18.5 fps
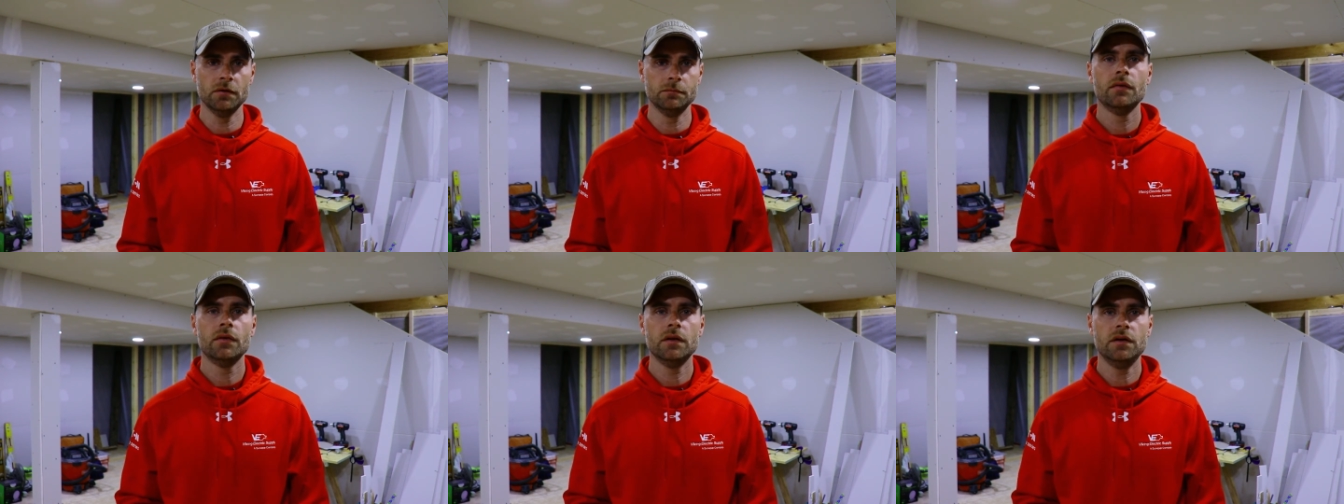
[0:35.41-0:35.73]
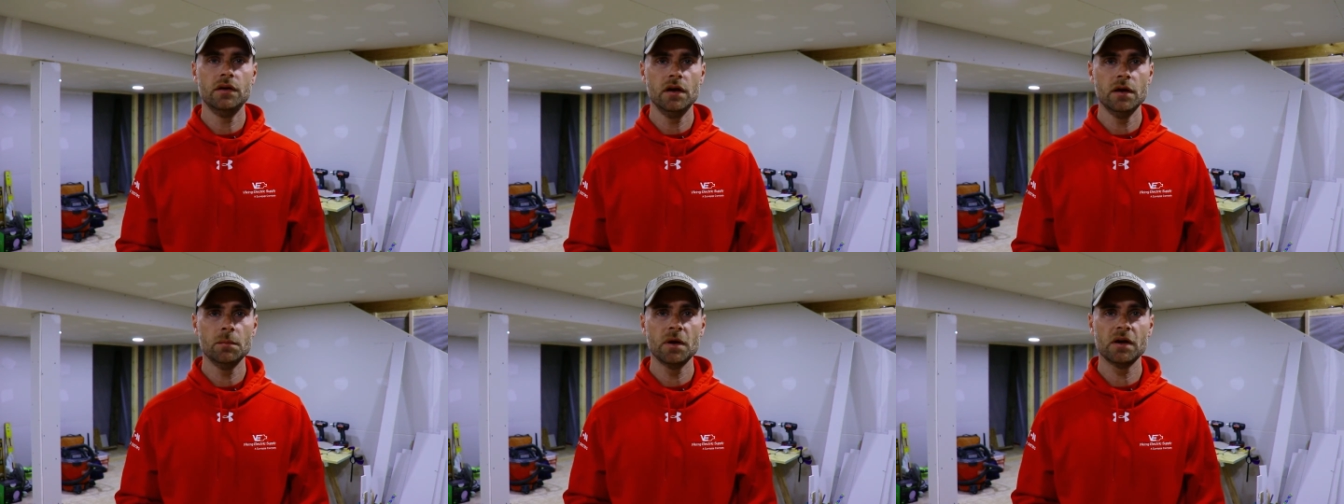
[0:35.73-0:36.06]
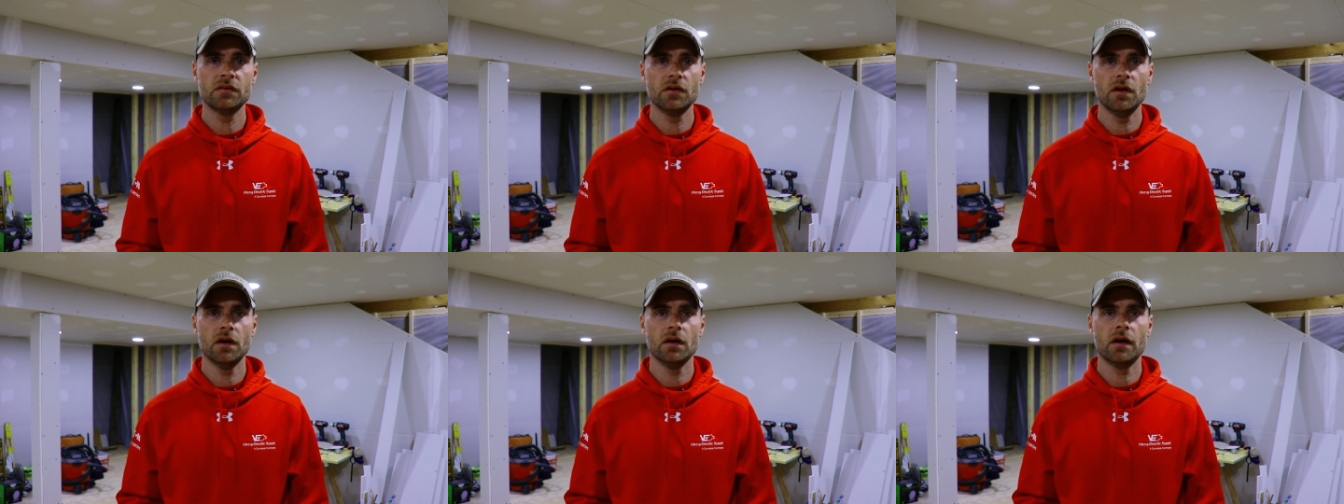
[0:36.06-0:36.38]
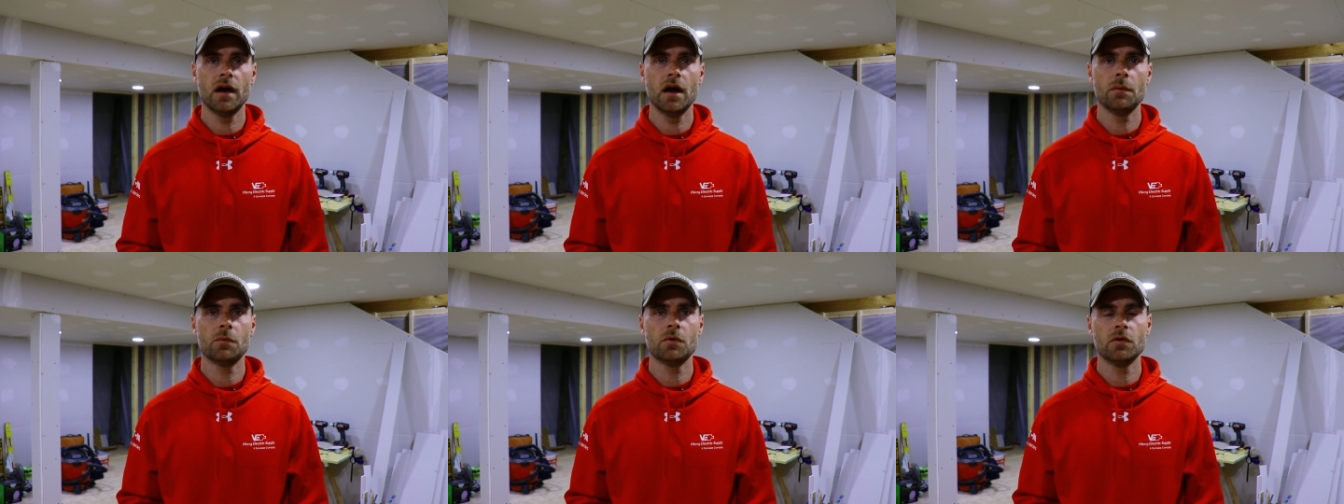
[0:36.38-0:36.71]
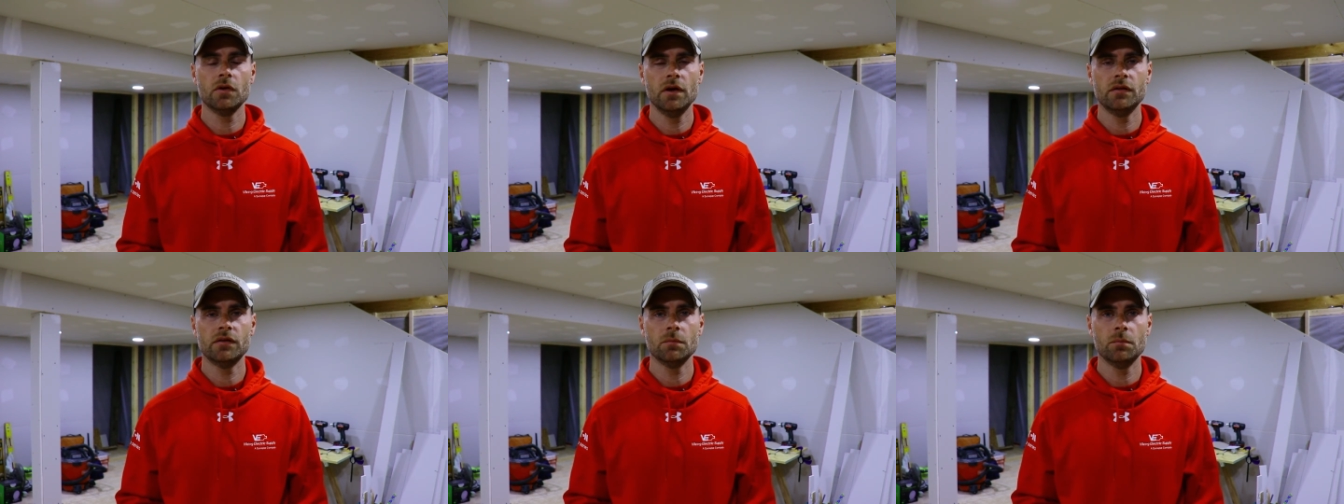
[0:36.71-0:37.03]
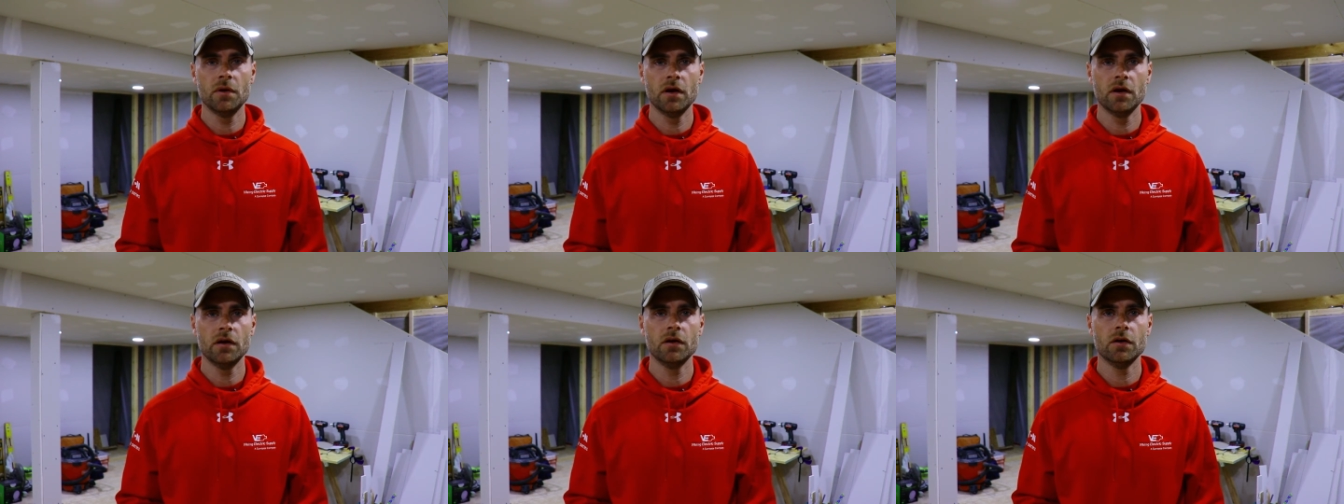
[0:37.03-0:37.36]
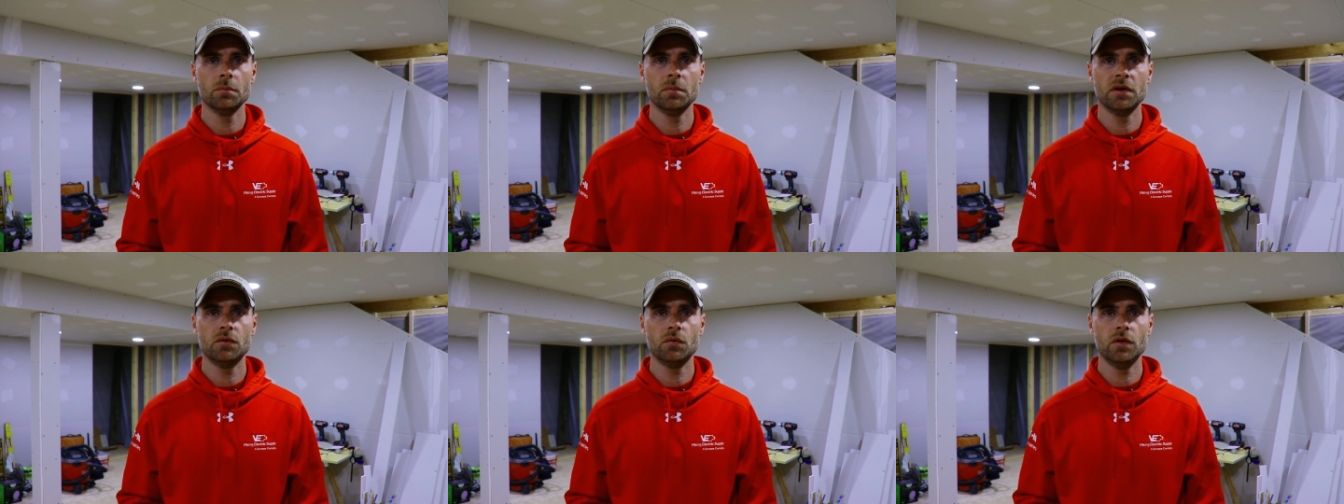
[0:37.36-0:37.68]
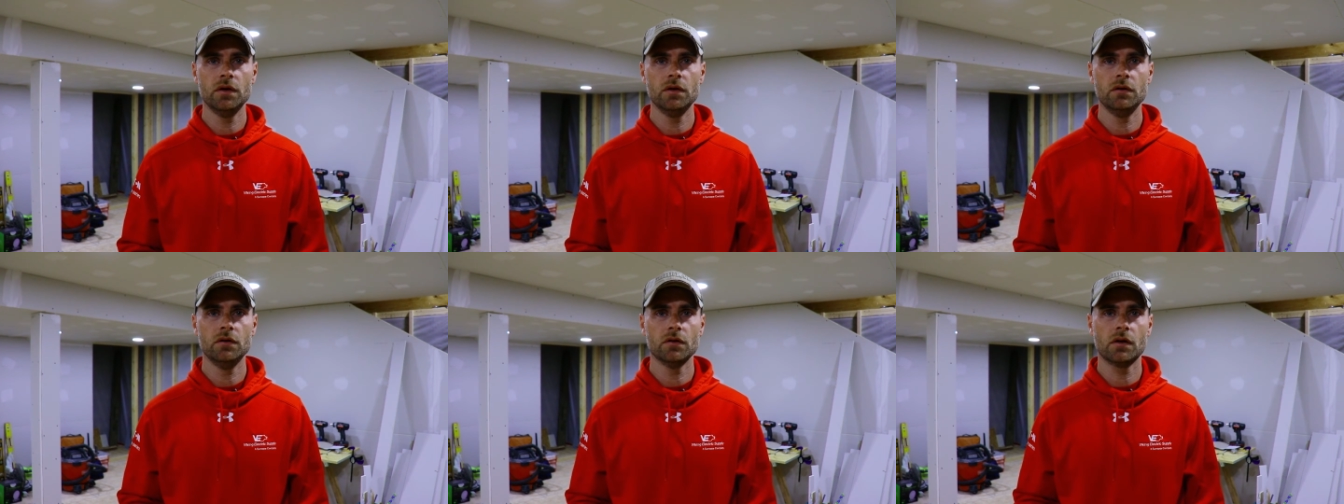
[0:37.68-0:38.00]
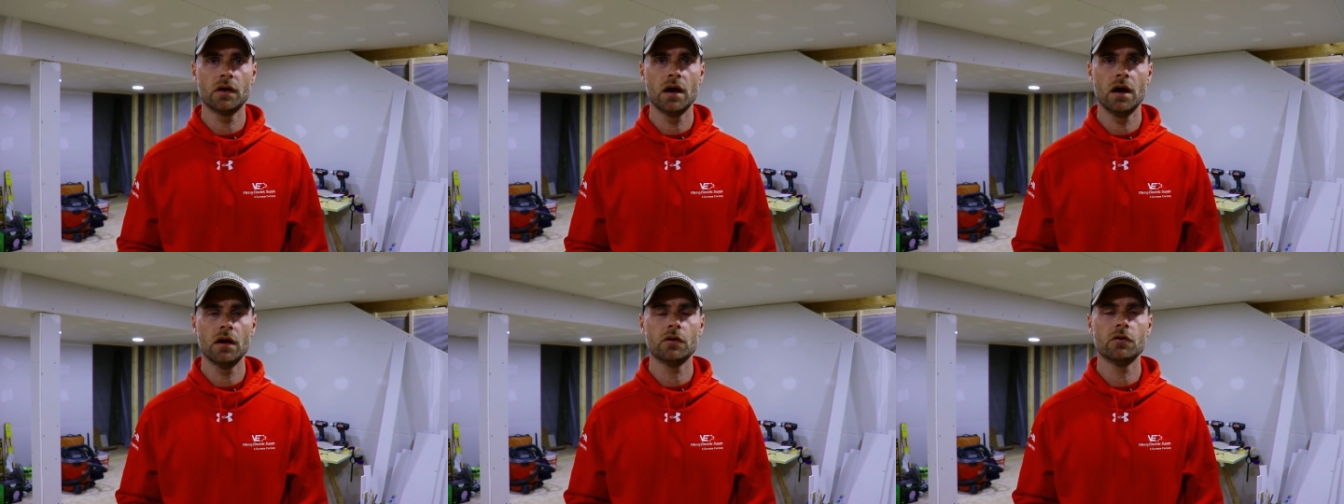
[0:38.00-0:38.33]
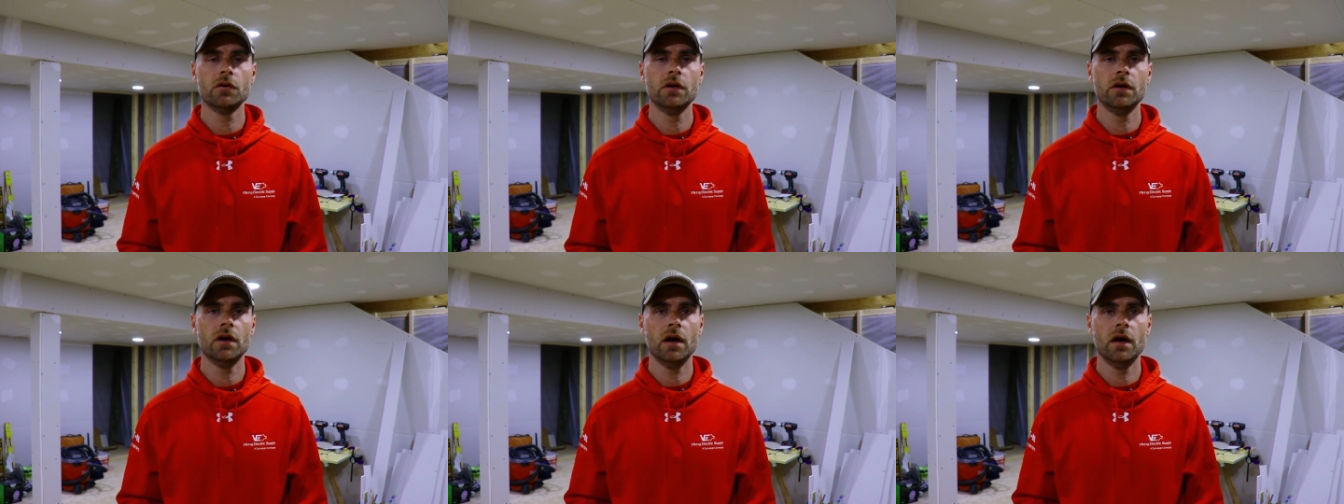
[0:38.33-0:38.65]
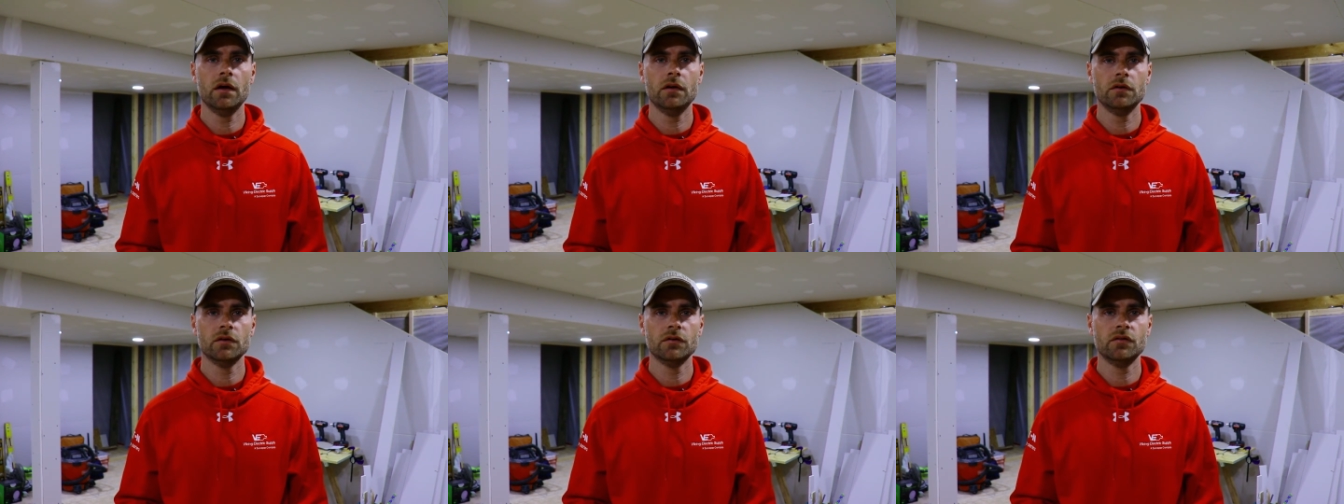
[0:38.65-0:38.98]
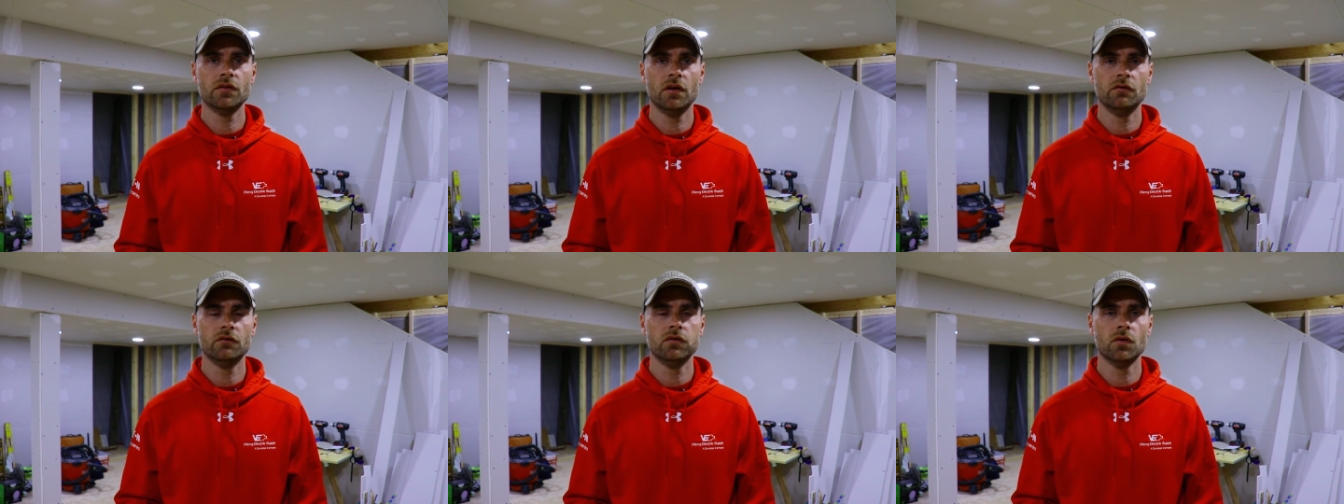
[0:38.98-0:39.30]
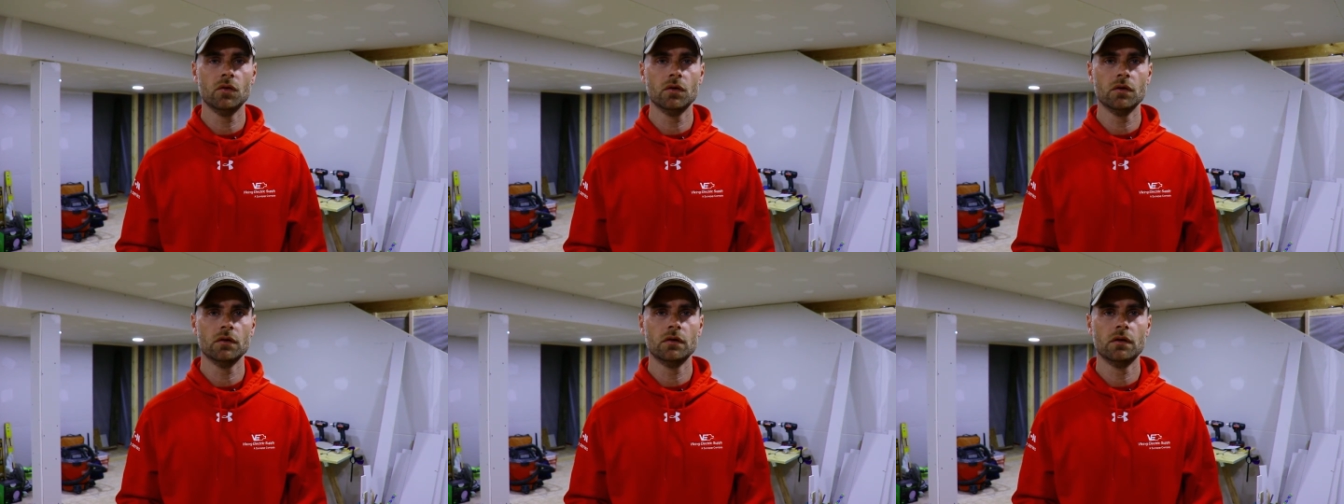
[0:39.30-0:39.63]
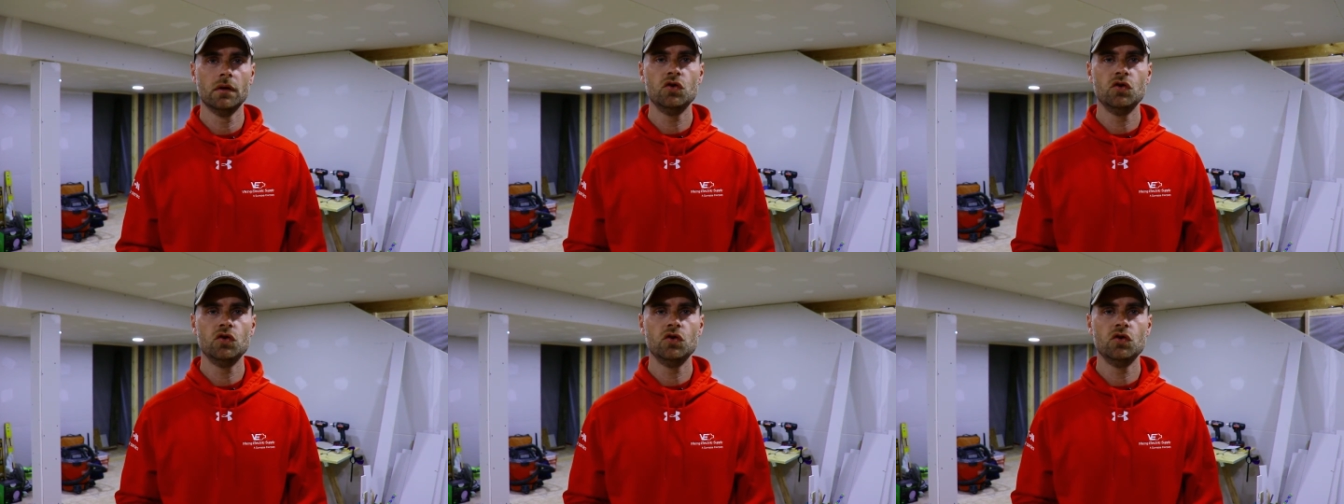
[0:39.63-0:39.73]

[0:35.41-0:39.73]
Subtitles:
The DMX air gap creates a barrier between your concrete and your subfloor